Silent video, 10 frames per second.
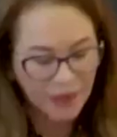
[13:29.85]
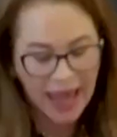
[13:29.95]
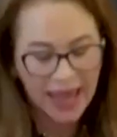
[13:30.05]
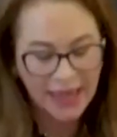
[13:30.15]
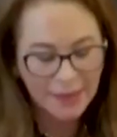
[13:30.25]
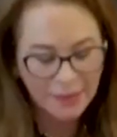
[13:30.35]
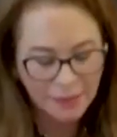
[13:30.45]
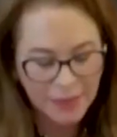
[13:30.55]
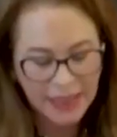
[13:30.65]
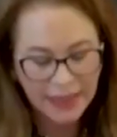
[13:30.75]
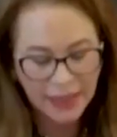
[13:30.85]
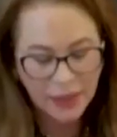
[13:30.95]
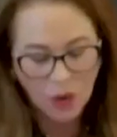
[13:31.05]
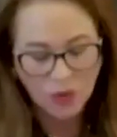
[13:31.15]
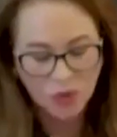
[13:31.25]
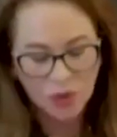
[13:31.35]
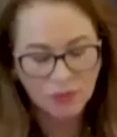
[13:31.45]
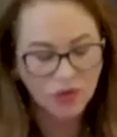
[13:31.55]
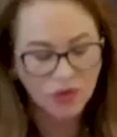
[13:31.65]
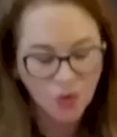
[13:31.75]
and mid and
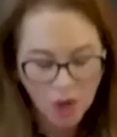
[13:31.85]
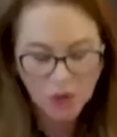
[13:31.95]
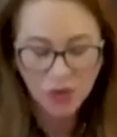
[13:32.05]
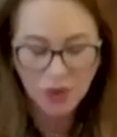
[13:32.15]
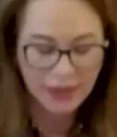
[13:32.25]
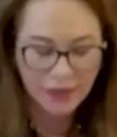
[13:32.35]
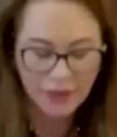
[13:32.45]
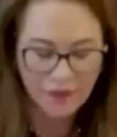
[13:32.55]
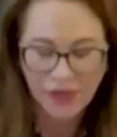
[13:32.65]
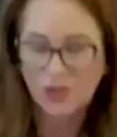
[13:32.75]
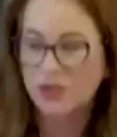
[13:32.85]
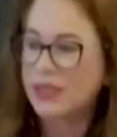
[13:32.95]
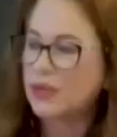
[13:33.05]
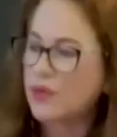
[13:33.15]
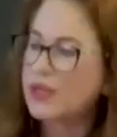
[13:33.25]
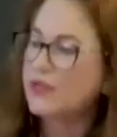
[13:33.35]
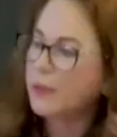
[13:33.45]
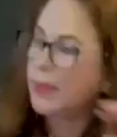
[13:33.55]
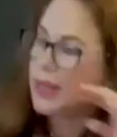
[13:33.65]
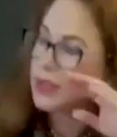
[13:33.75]
long-term structural interventions and
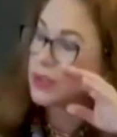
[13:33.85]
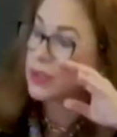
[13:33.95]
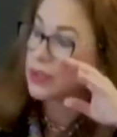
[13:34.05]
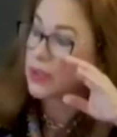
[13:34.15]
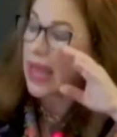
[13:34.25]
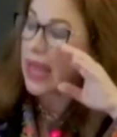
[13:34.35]
transformations.